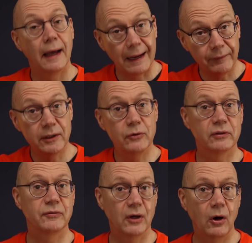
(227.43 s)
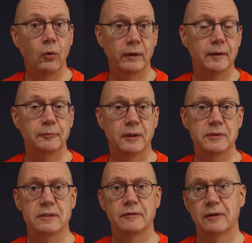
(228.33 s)
and the use of coal in the
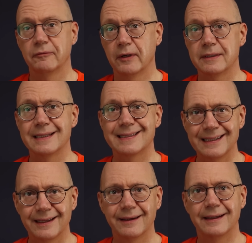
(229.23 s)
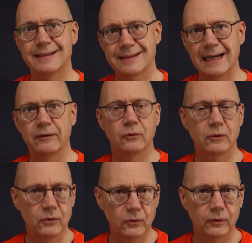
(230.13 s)
process of converting silica in sand or
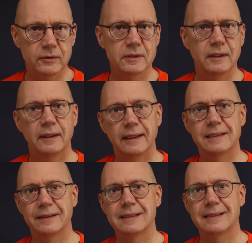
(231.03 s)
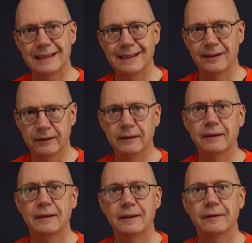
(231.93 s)
quartz into the
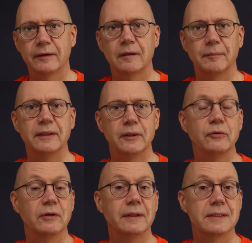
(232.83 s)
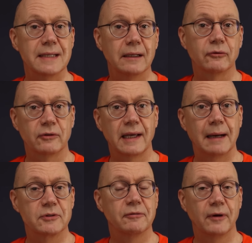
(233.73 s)
silicon that can be used in the cells to
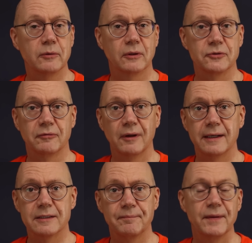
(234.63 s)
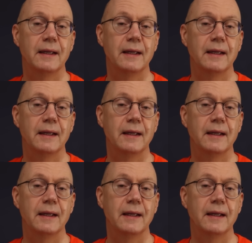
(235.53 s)
capture photons of light.